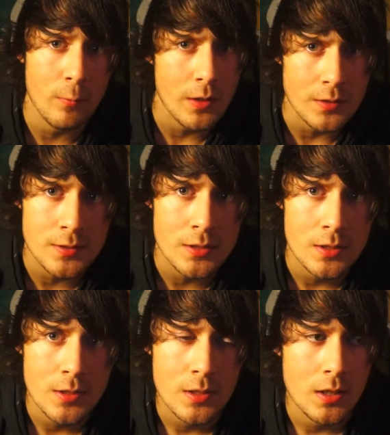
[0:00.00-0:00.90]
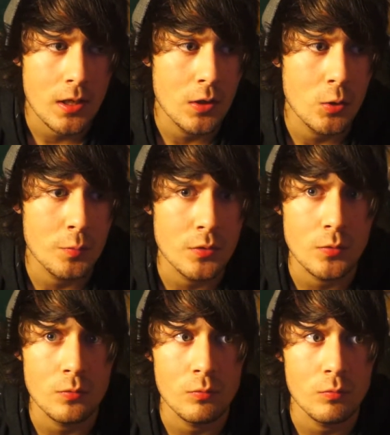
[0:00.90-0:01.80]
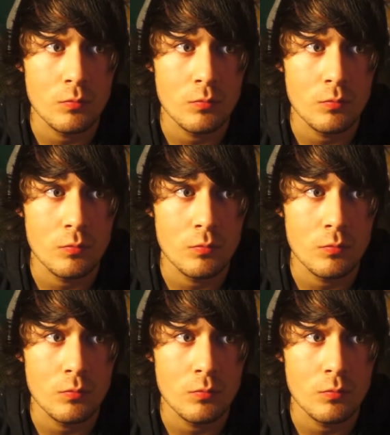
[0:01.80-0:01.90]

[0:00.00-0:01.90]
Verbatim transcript: Russ. I hope you